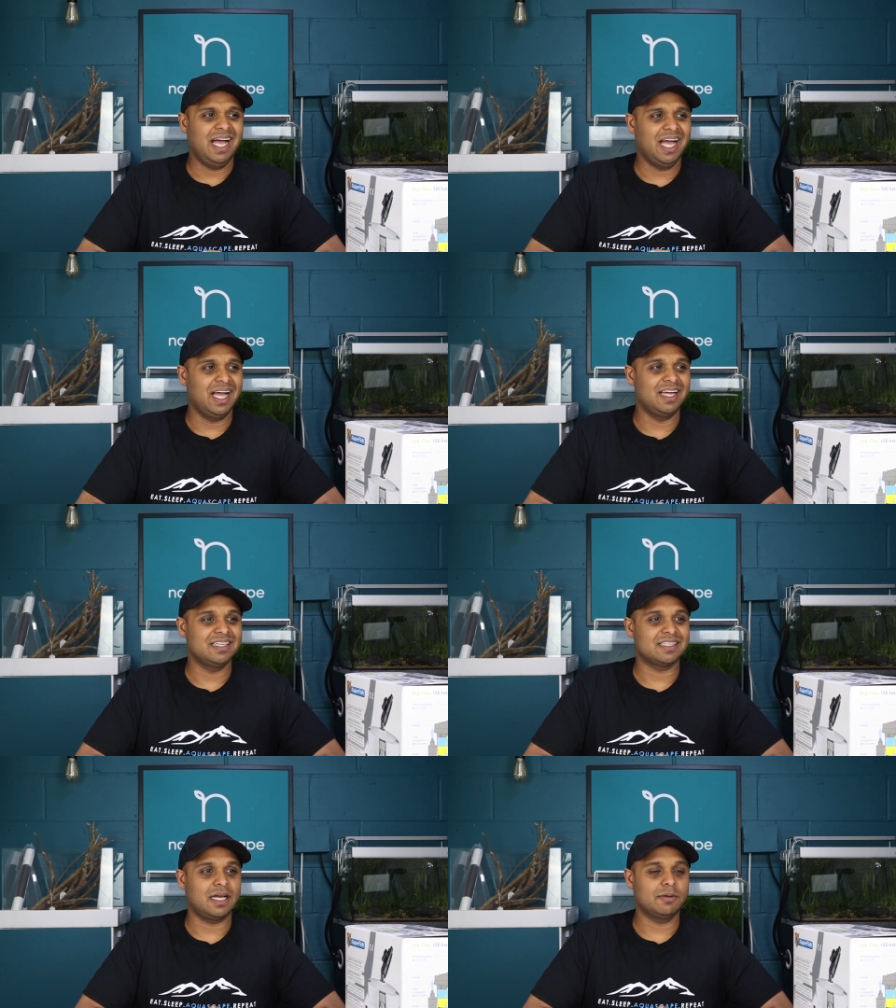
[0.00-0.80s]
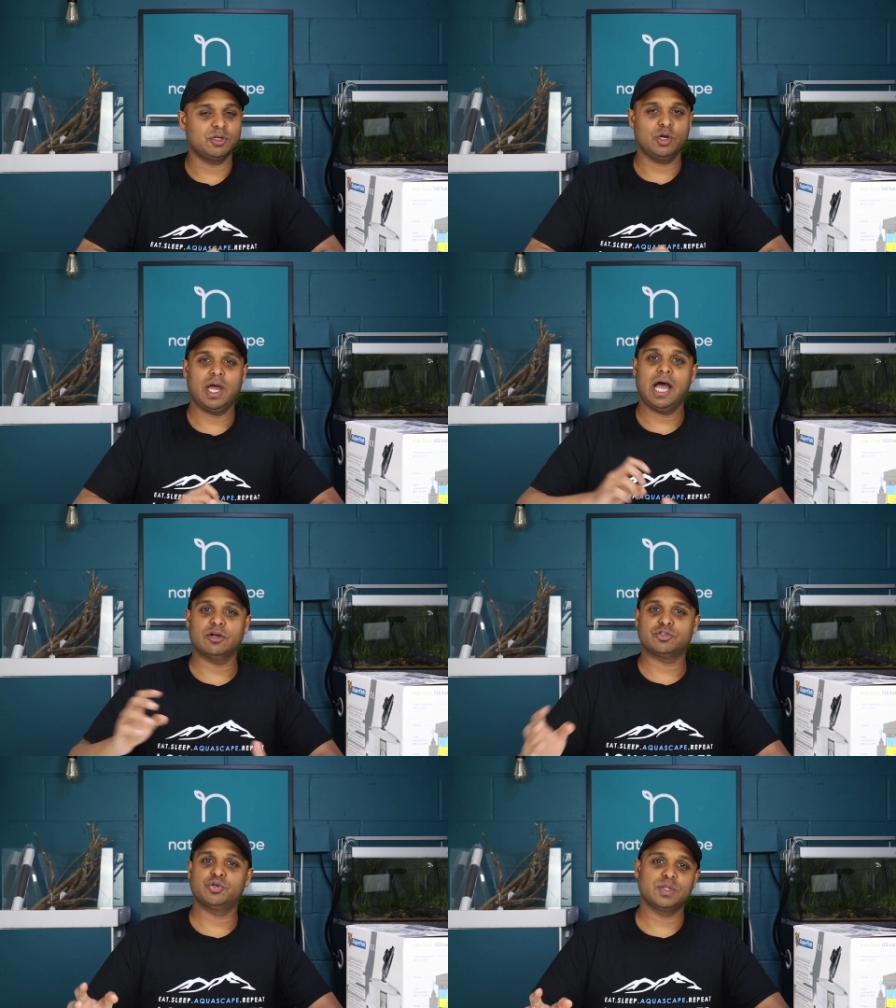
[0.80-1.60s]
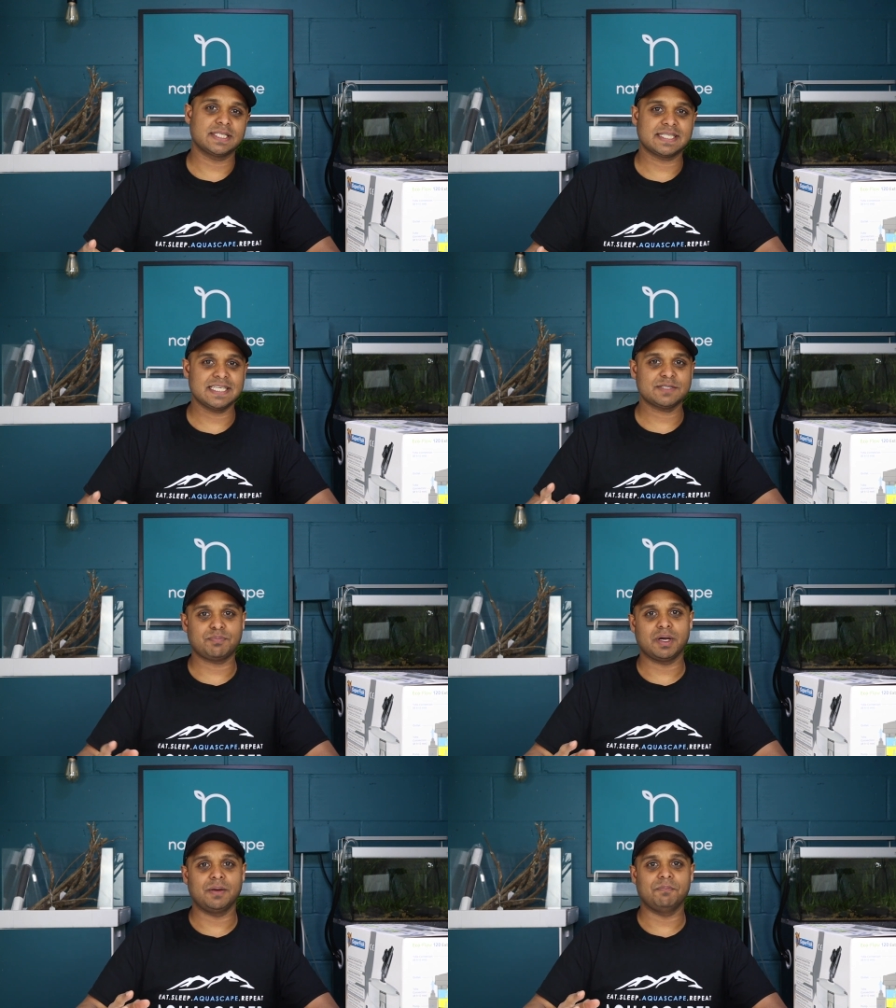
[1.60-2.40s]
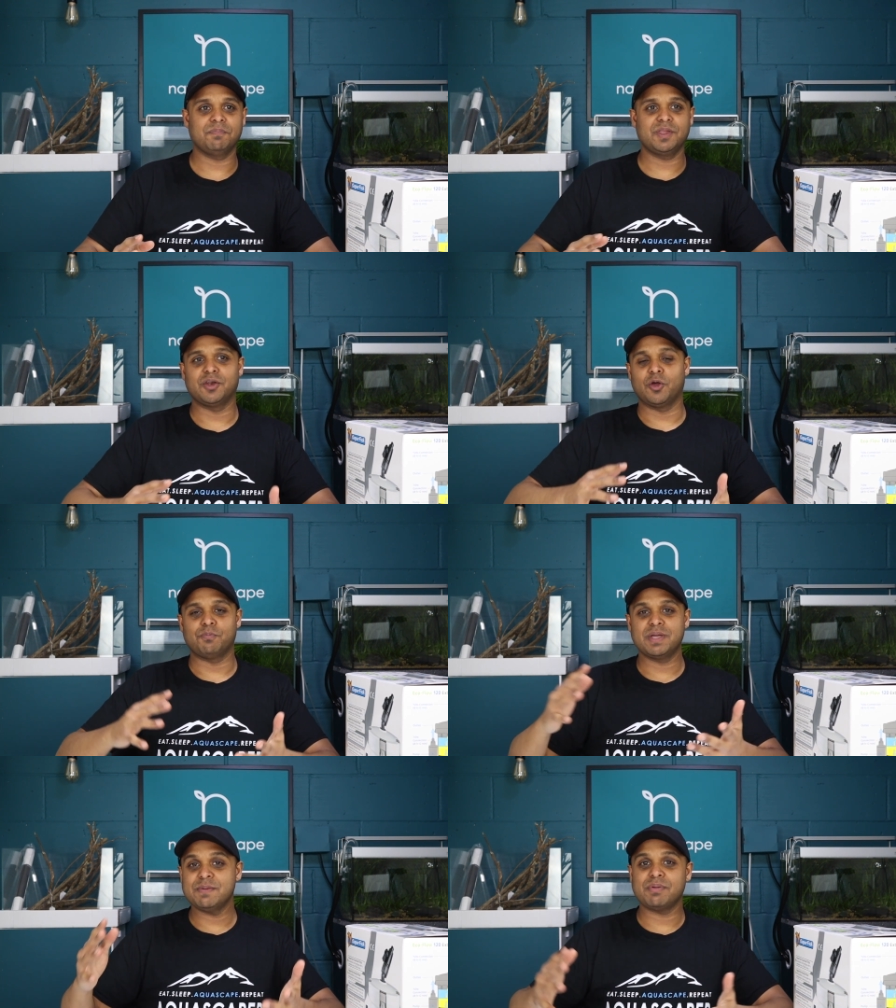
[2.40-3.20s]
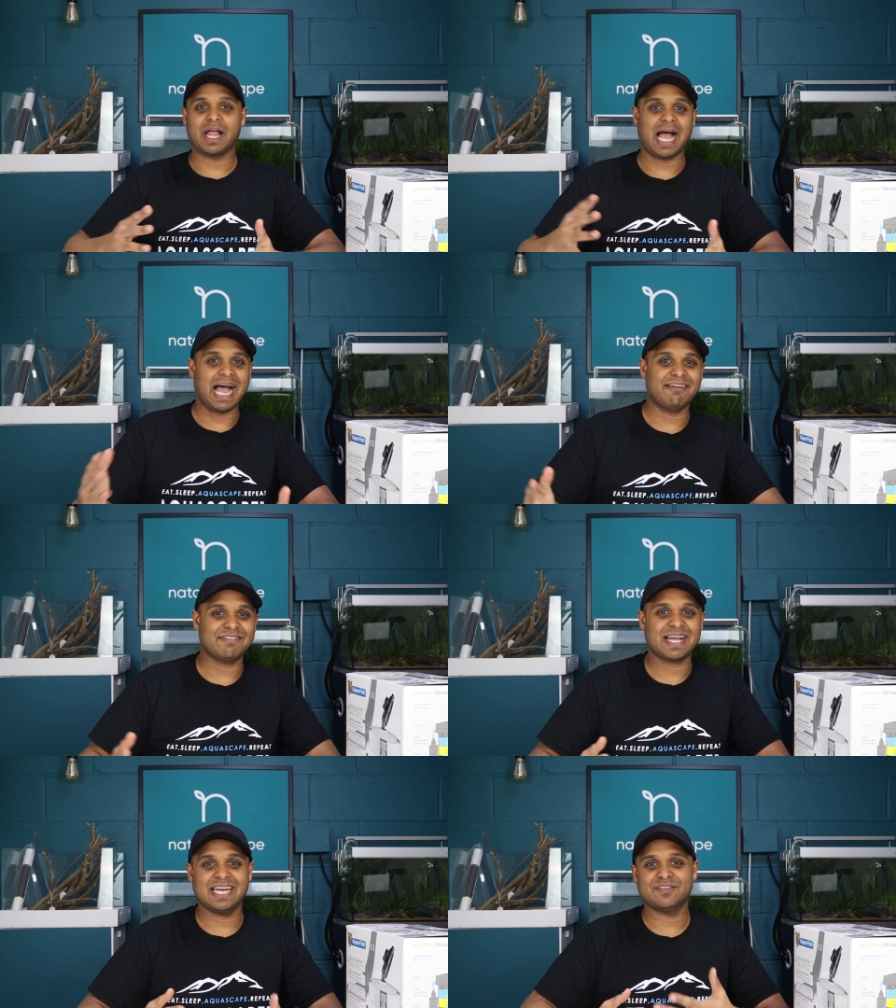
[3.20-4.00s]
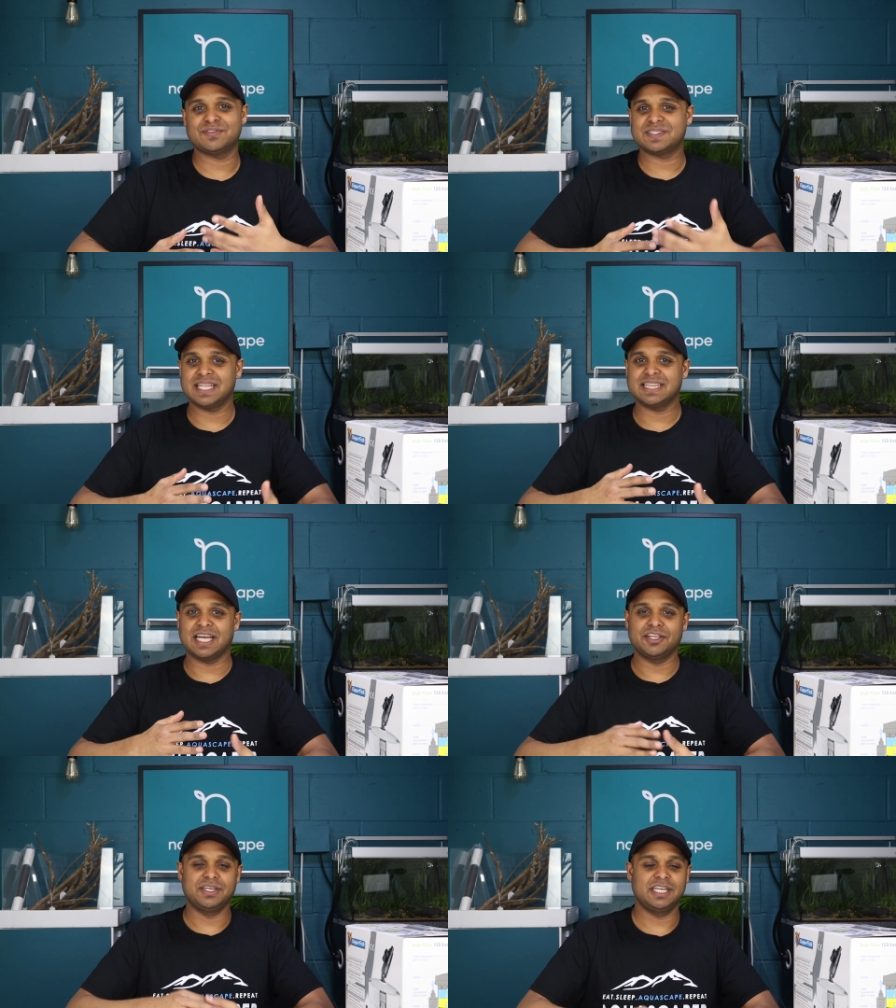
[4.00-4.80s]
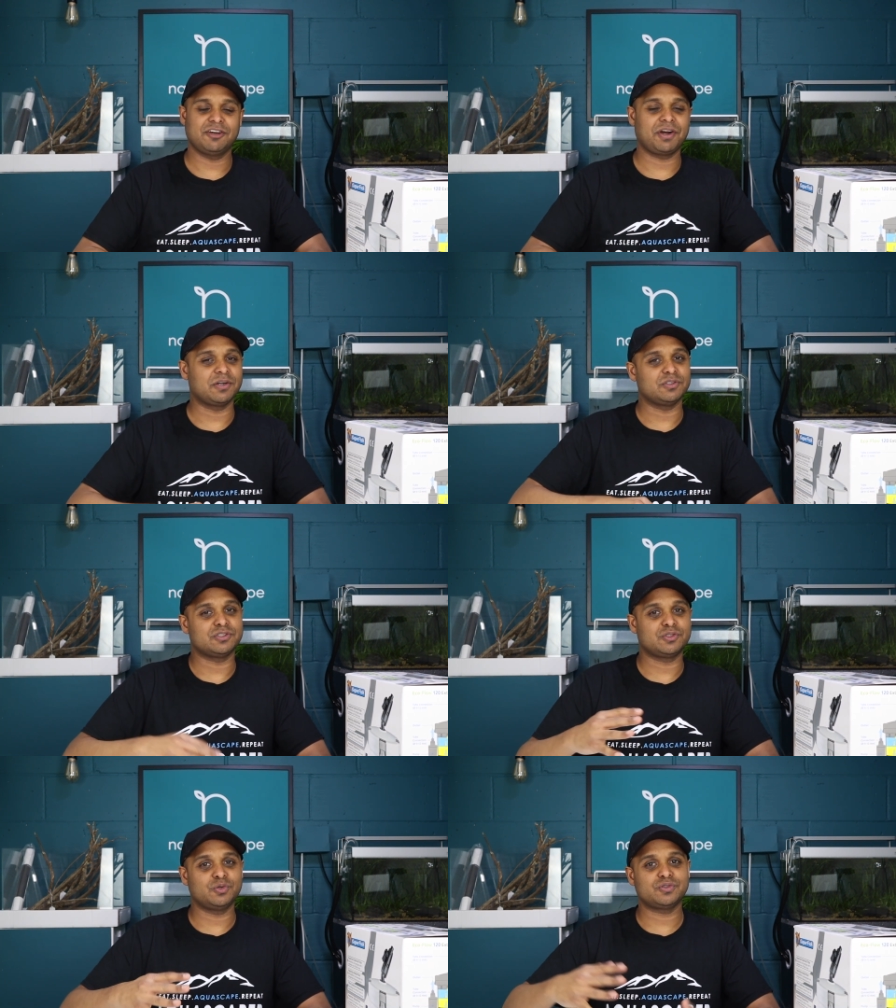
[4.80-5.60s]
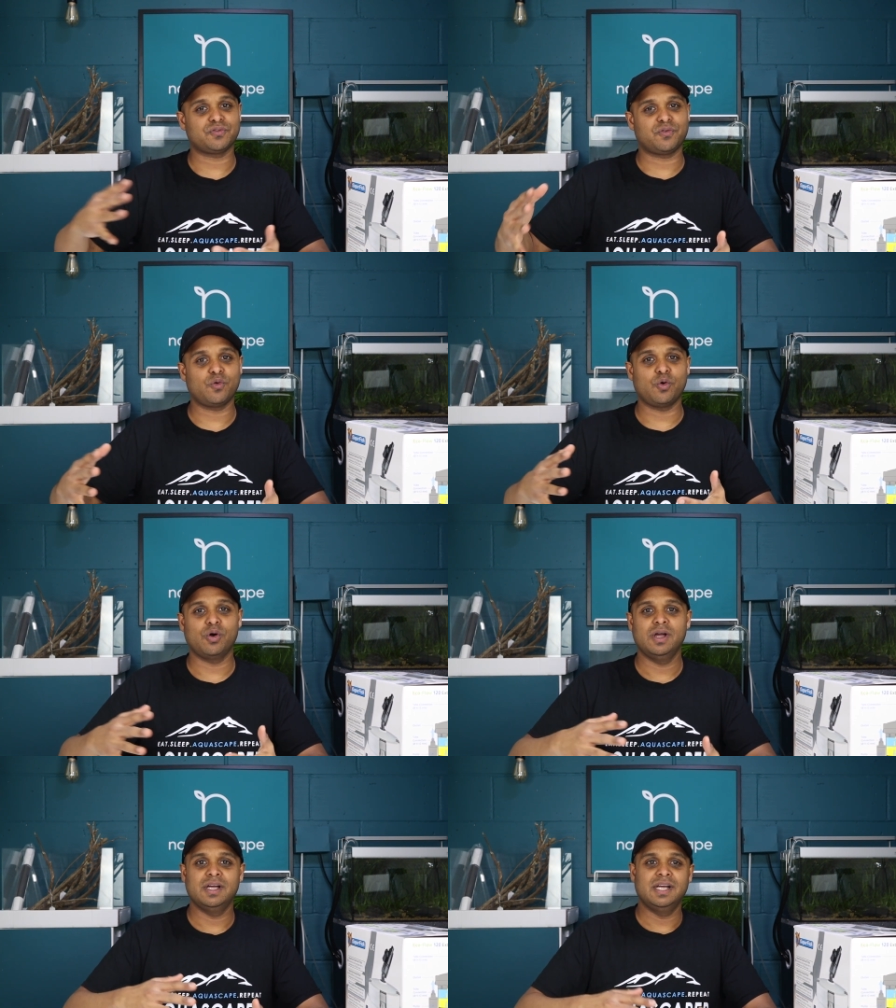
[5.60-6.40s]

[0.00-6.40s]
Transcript: And I don't know how true this is, but you know, people have kind of said that you need around two to four